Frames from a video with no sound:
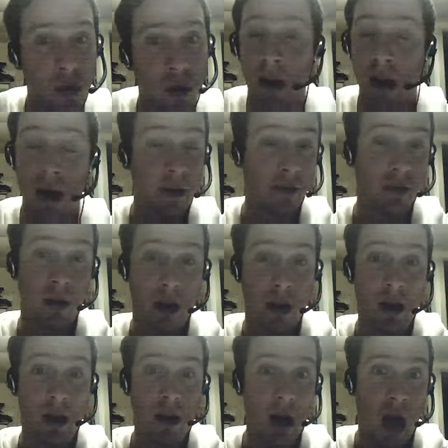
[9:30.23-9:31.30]
all I got to say.
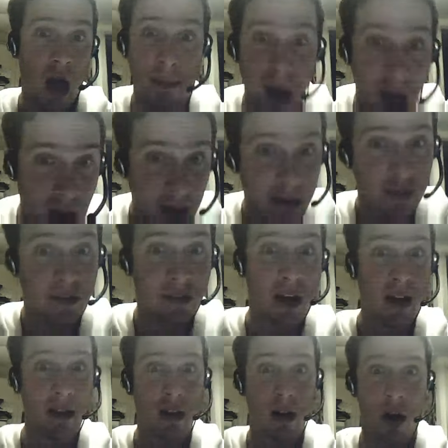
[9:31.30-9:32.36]
I'm not going to
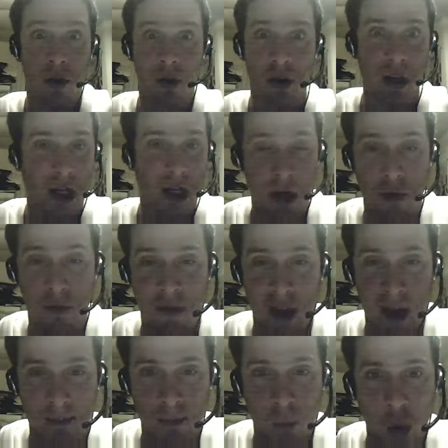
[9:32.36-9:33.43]
say like other Nintendo
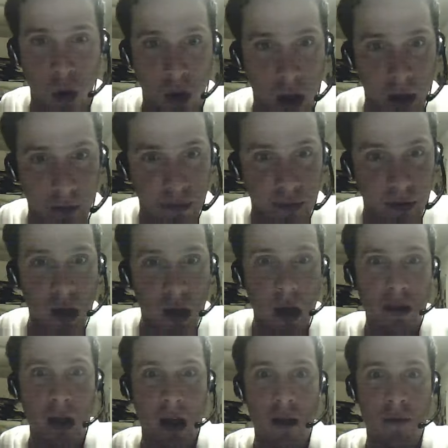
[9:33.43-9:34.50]
fan morons
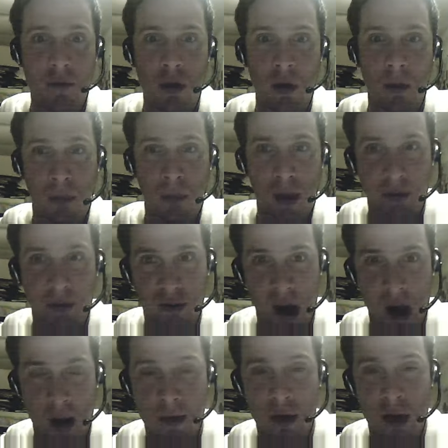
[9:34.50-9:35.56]
that if you don't play
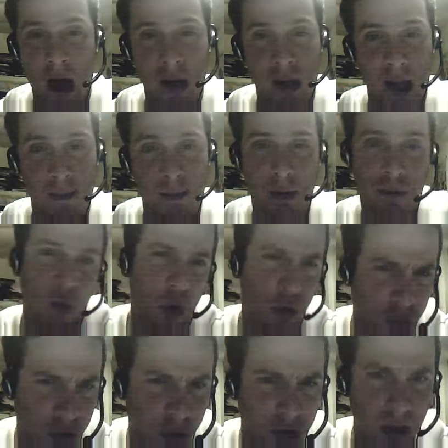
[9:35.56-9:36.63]
Skyrim, you're not a gamer. Of course
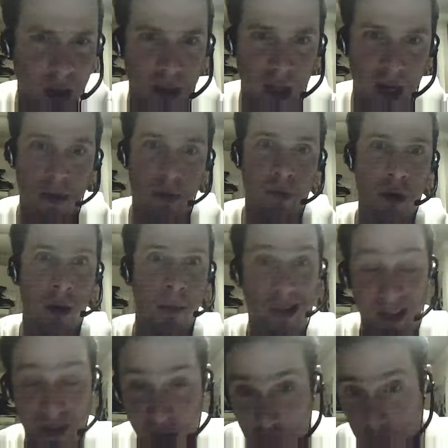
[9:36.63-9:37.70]
you're still a gamer. If you
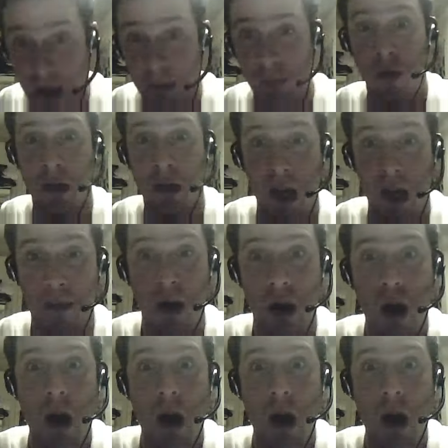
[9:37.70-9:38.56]
play video games, you're a gamer.